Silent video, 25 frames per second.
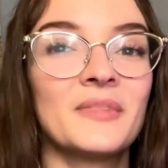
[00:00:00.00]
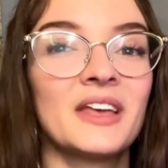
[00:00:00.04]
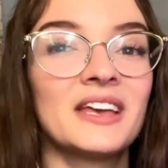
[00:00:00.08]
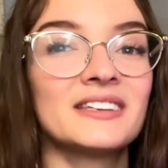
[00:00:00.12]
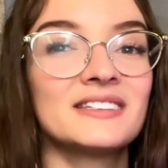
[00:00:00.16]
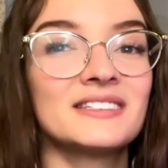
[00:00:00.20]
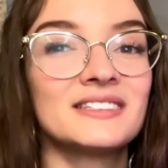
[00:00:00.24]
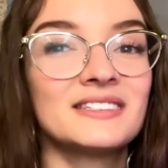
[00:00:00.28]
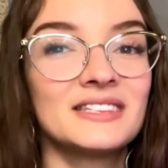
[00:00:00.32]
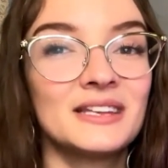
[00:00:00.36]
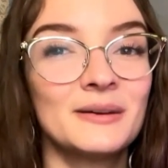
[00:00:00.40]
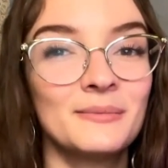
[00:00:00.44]

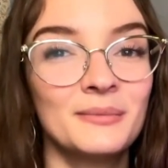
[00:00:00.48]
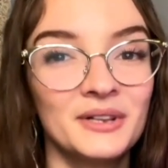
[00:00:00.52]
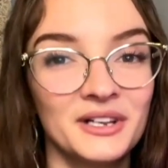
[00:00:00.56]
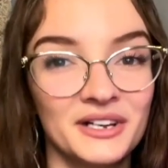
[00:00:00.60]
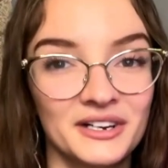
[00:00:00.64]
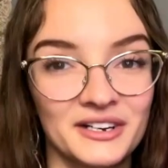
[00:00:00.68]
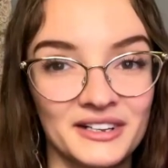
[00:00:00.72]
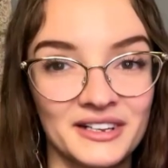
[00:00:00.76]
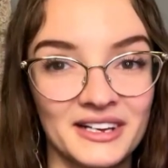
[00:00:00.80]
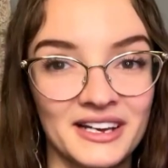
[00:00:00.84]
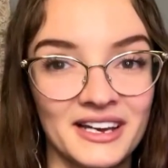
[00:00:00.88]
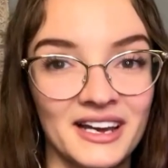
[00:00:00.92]

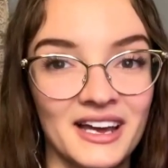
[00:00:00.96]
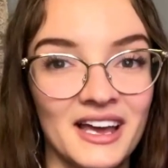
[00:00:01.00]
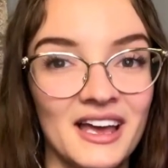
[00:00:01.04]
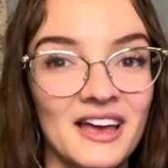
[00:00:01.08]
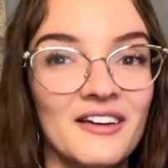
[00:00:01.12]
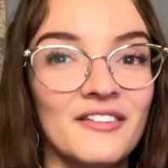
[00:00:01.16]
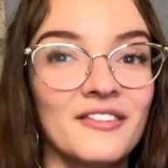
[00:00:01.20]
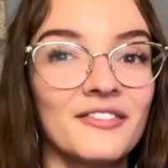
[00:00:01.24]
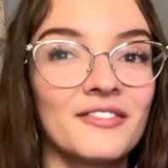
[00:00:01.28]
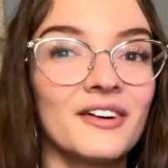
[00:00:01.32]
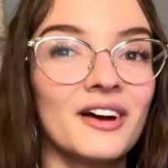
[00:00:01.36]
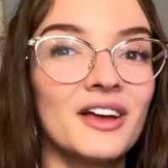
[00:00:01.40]
Similarly,
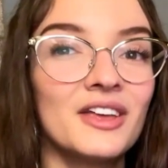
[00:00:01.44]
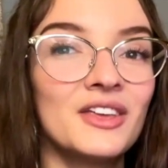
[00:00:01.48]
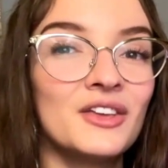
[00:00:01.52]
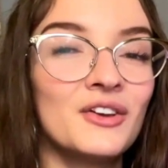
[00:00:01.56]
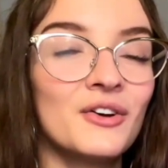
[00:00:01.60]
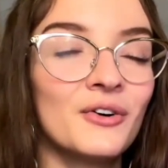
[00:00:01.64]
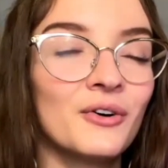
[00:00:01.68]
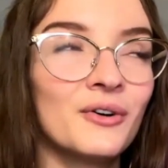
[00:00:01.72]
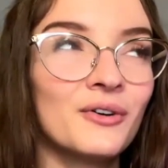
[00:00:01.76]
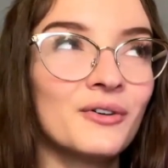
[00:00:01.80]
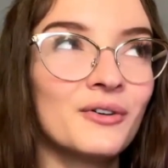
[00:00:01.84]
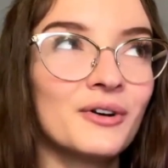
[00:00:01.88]
if
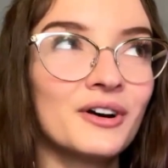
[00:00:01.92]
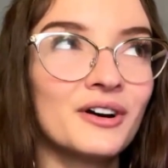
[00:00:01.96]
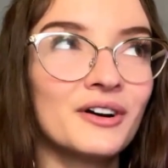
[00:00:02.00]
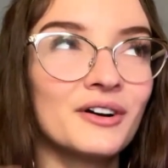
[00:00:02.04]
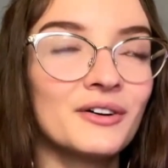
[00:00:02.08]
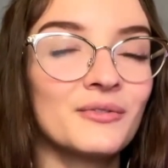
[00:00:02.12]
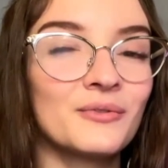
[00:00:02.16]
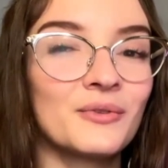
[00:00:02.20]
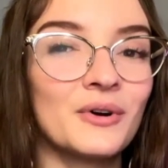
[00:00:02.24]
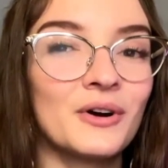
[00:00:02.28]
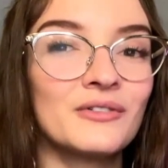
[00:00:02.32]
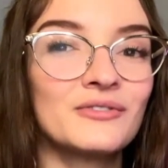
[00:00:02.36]

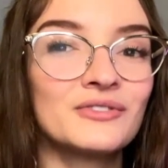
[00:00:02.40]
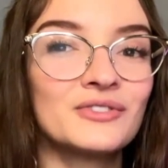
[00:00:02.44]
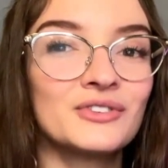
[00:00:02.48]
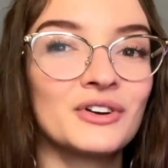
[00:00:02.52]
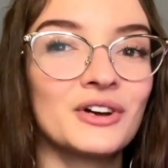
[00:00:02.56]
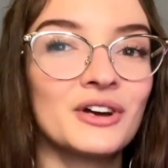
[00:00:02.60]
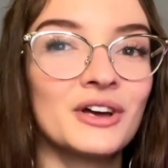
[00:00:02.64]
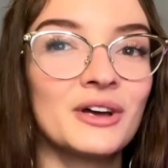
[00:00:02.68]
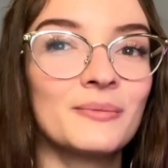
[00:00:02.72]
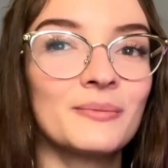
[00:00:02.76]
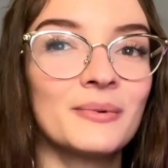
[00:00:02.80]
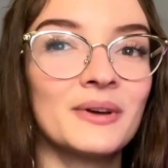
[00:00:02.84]
your road
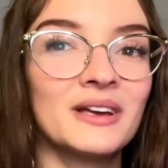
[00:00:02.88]
trip